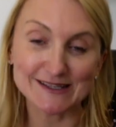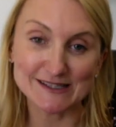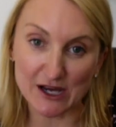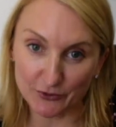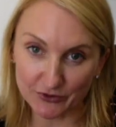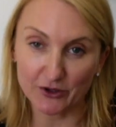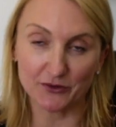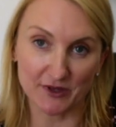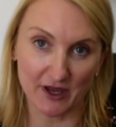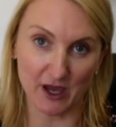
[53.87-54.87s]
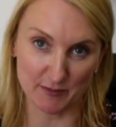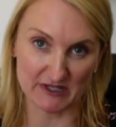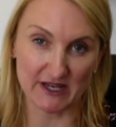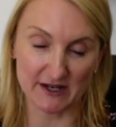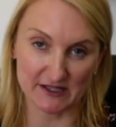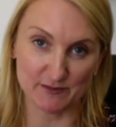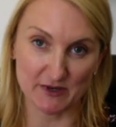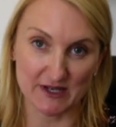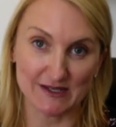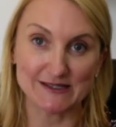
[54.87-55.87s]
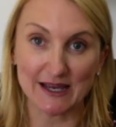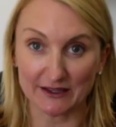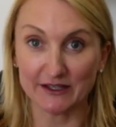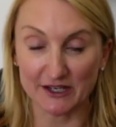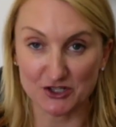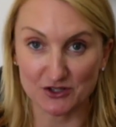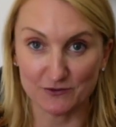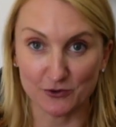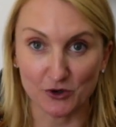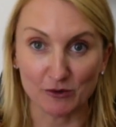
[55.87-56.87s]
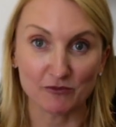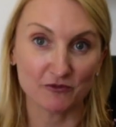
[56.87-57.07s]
download the hepatitis B declination form